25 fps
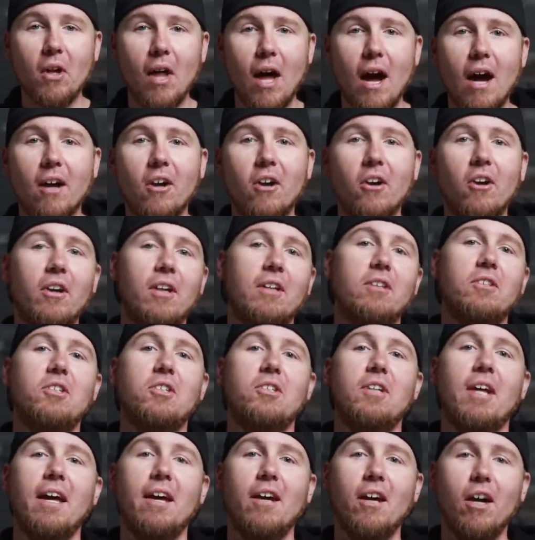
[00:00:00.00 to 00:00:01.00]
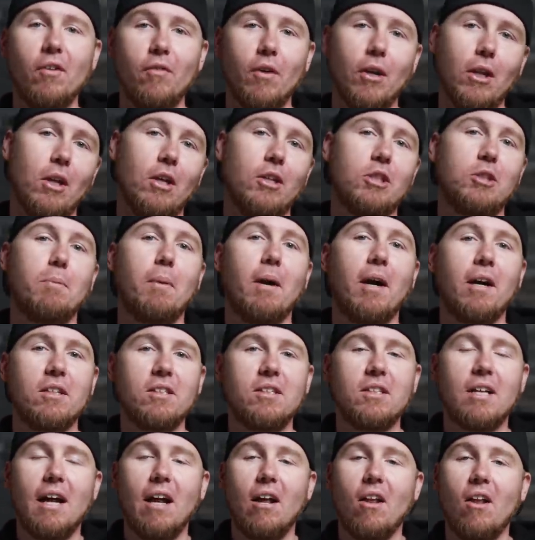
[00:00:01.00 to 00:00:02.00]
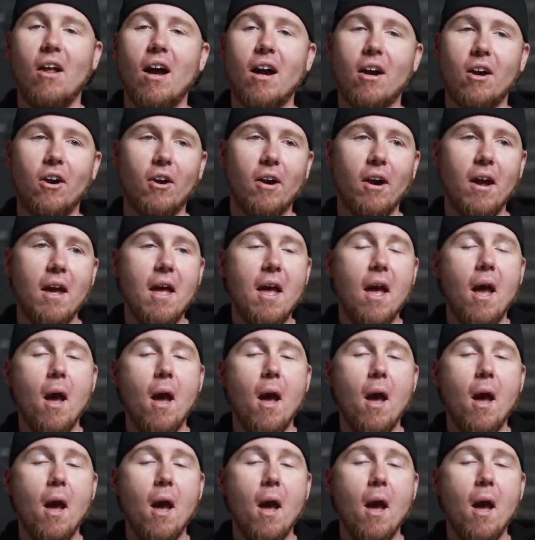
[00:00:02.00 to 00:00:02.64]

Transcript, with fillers: locker instead of a lunchbox style locker.